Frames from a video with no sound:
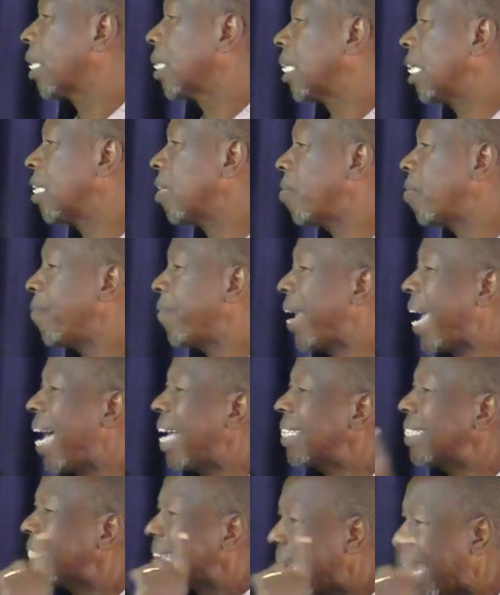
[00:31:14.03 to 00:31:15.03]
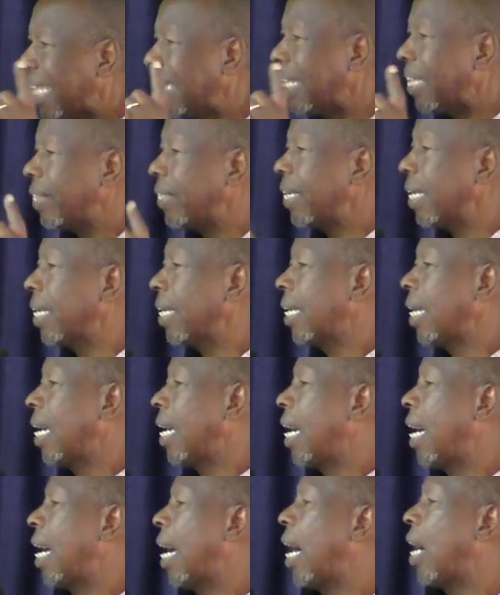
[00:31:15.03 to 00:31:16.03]
That if we ask anything
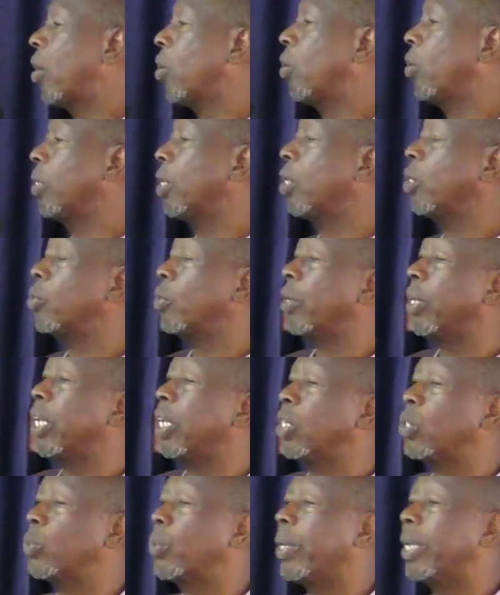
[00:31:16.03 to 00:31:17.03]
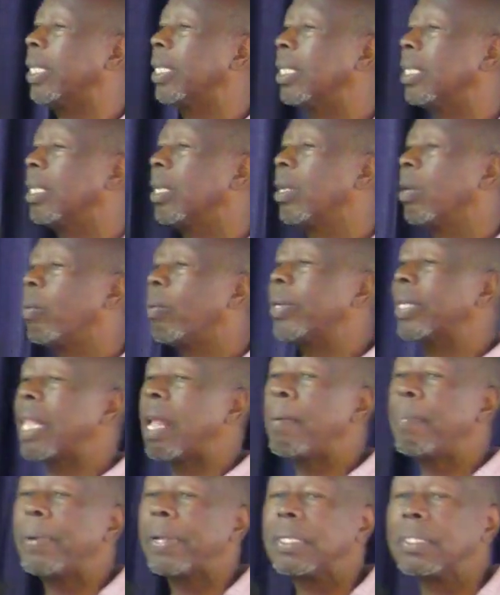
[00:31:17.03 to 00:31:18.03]
according to His will, what
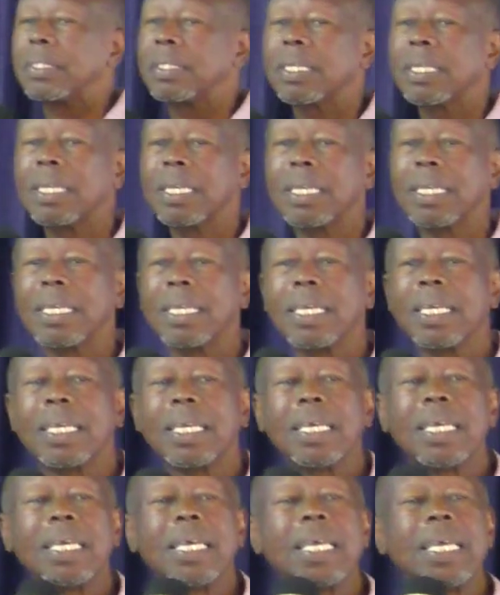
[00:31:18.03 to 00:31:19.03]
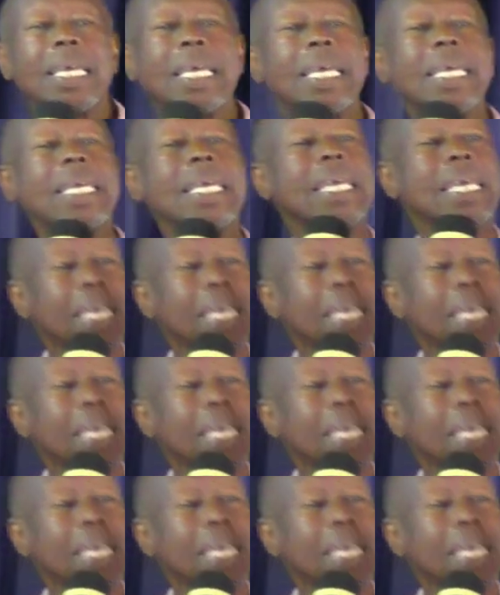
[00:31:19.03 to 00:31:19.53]
happens? He